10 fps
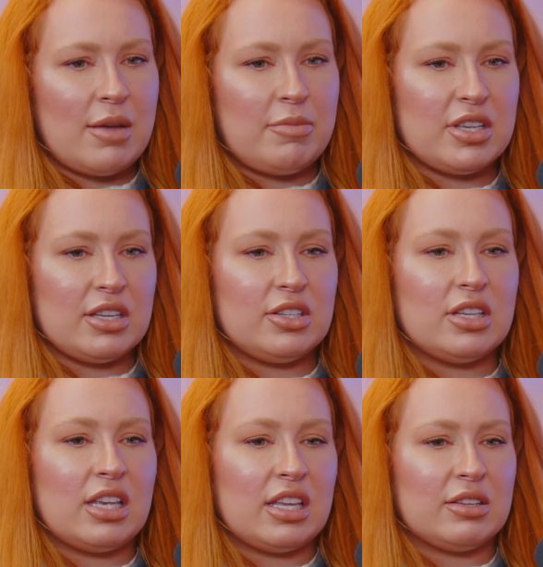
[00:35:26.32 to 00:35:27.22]
Yeah, but
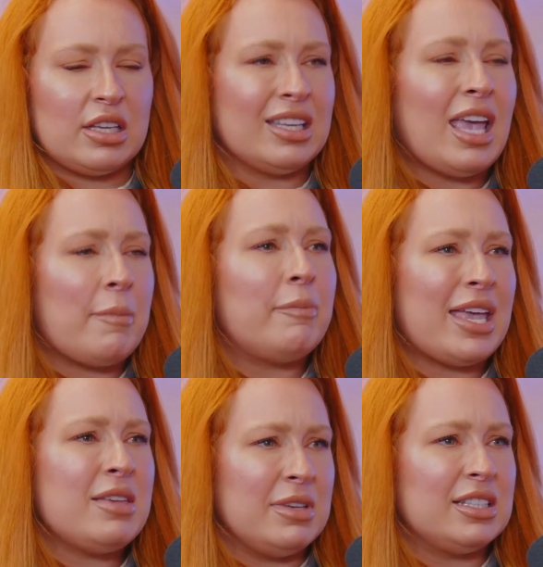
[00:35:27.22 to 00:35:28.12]
you can get a
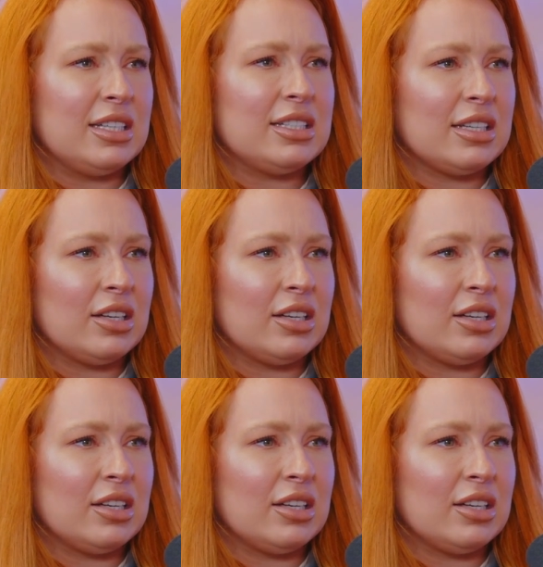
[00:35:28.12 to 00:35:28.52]
babysitter.